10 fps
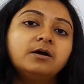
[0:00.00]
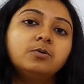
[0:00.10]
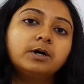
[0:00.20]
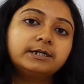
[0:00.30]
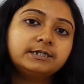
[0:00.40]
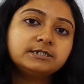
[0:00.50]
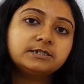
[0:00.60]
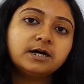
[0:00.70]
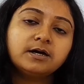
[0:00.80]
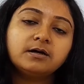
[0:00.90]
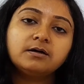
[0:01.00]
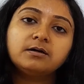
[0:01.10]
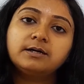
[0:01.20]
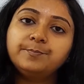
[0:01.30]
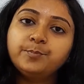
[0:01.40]
What is
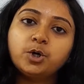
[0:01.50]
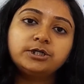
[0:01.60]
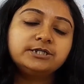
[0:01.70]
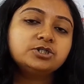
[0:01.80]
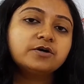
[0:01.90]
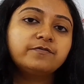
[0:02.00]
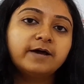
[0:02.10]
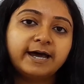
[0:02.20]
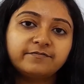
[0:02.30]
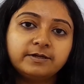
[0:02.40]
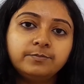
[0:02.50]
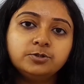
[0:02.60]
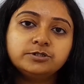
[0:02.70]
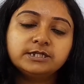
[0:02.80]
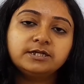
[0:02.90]
the importance of having
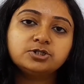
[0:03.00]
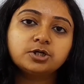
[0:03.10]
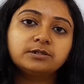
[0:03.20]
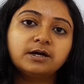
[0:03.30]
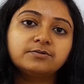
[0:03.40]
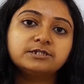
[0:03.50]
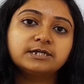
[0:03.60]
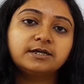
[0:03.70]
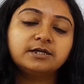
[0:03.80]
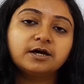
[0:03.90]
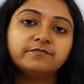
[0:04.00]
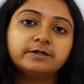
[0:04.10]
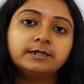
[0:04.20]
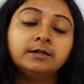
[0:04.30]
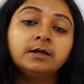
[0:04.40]
mucilage on the outside
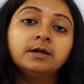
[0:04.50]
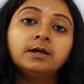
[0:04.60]
covering?